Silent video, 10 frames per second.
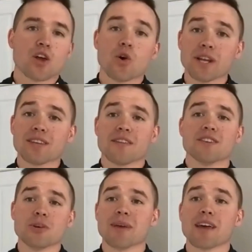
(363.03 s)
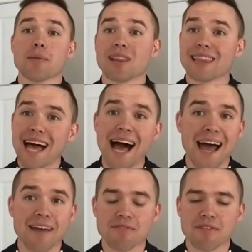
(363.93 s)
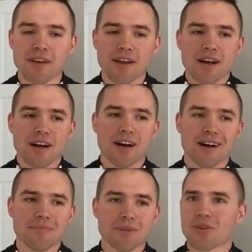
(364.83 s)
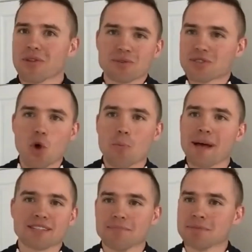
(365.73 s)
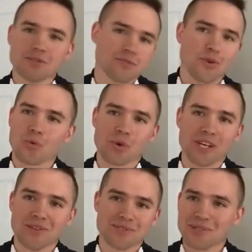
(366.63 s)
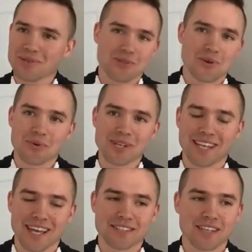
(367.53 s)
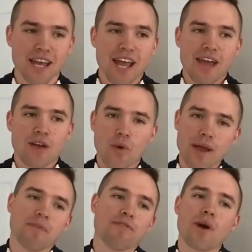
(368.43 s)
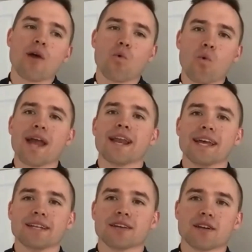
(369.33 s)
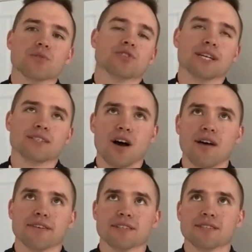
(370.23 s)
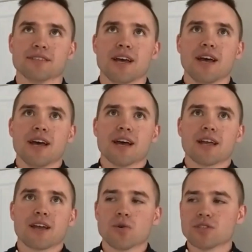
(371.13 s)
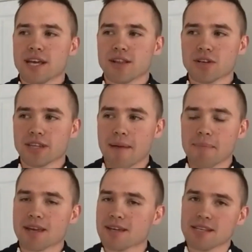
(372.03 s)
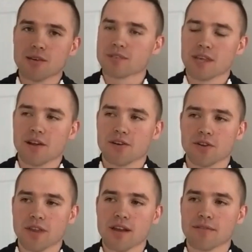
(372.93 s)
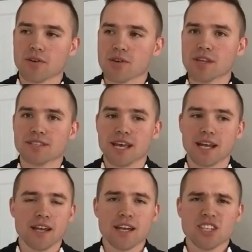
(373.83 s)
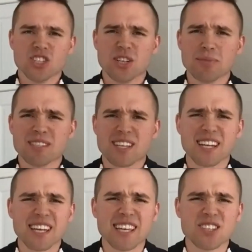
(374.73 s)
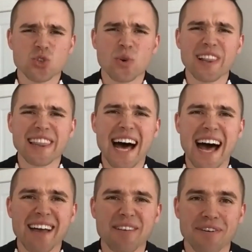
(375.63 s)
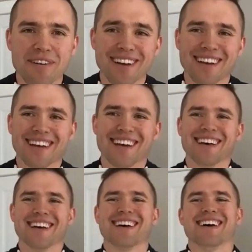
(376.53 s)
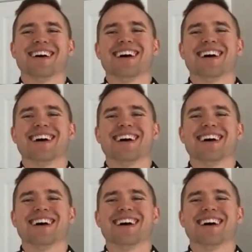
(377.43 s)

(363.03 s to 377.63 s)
Going into the Jimmy Kimmel Live, there was no mess ups. There was no redos. There was no retakes. And right before I went into Coach A's office, Coach A looked at me because he wasn't there during the interview. He said, "Jimmy's going to eat you alive." And